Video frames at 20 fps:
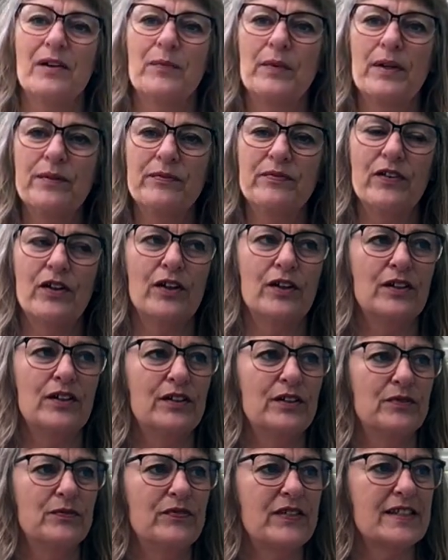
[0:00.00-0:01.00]
we
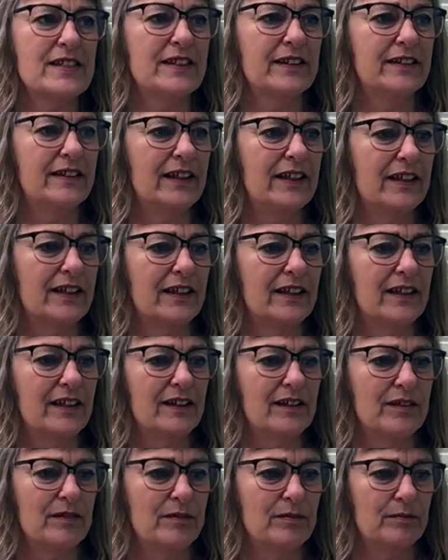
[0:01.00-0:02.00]
were visiting
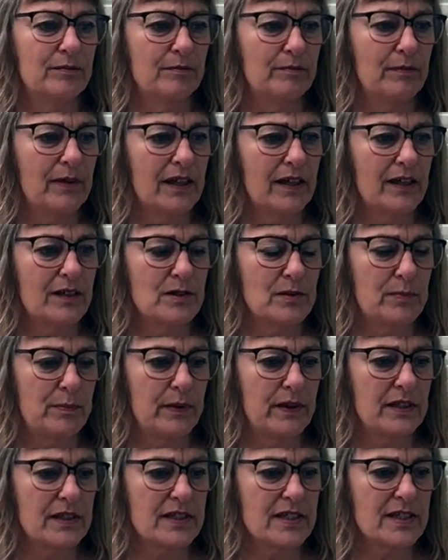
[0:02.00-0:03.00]
my
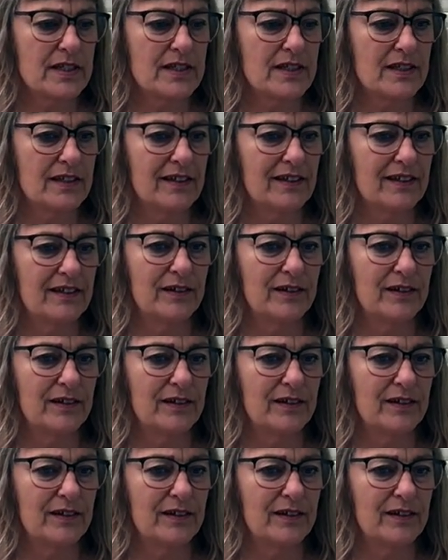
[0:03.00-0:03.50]
husband's